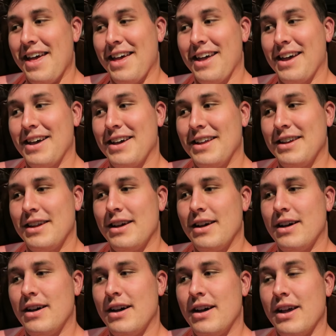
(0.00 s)
and
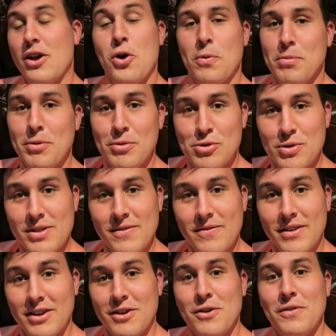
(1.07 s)
I hope you enjoyed the
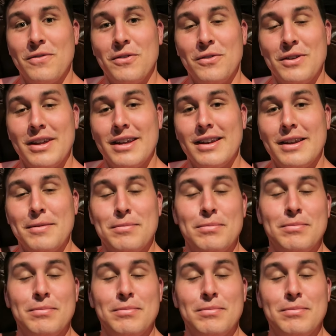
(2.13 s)
video. If you did,